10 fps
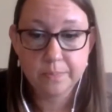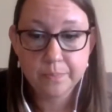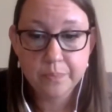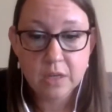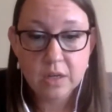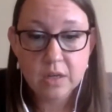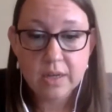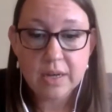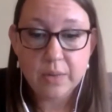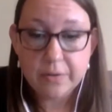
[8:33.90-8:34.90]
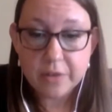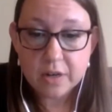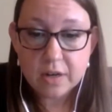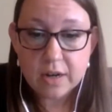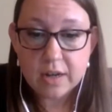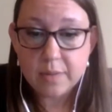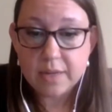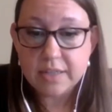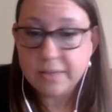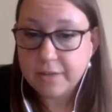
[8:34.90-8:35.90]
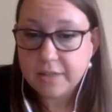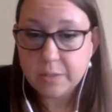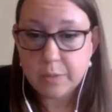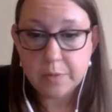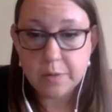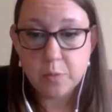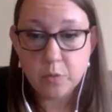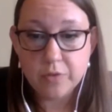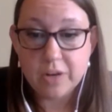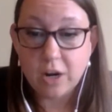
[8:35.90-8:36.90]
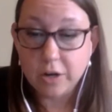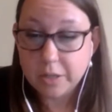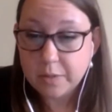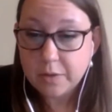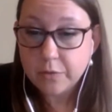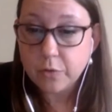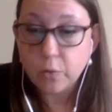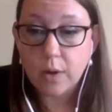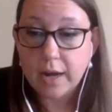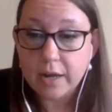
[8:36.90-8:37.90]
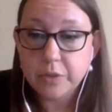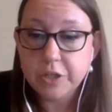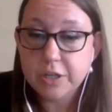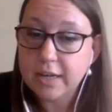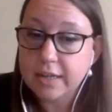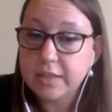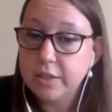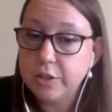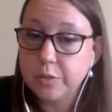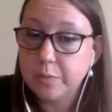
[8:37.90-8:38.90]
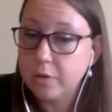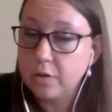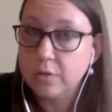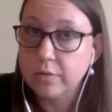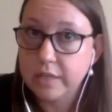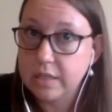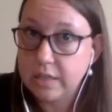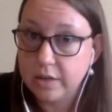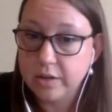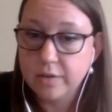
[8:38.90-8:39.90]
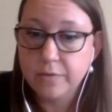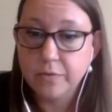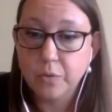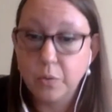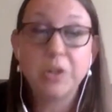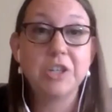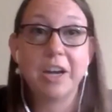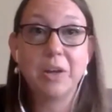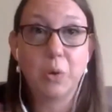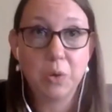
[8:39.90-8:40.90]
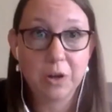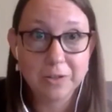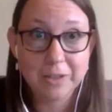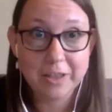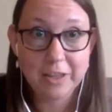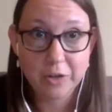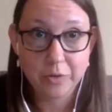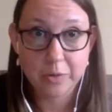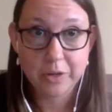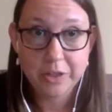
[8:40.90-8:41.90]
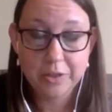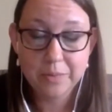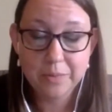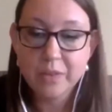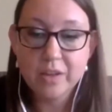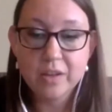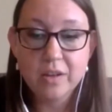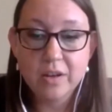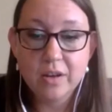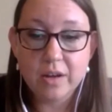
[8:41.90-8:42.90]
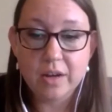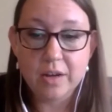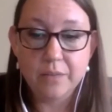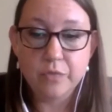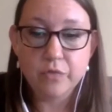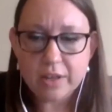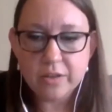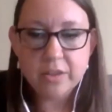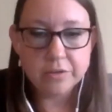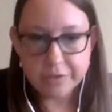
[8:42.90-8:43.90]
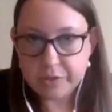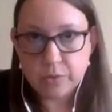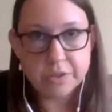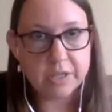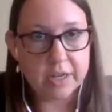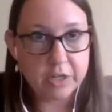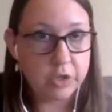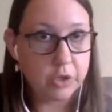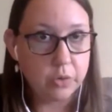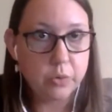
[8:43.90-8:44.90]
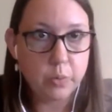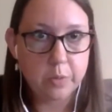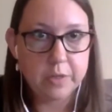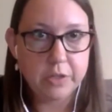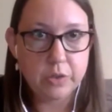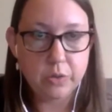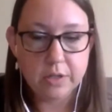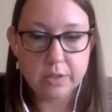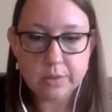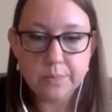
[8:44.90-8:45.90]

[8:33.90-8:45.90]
However, I did find this paper to be more of an argument for why we should not teach the political rights narrative, which I wholeheartedly agree with, rather than a resource that I could use with my students.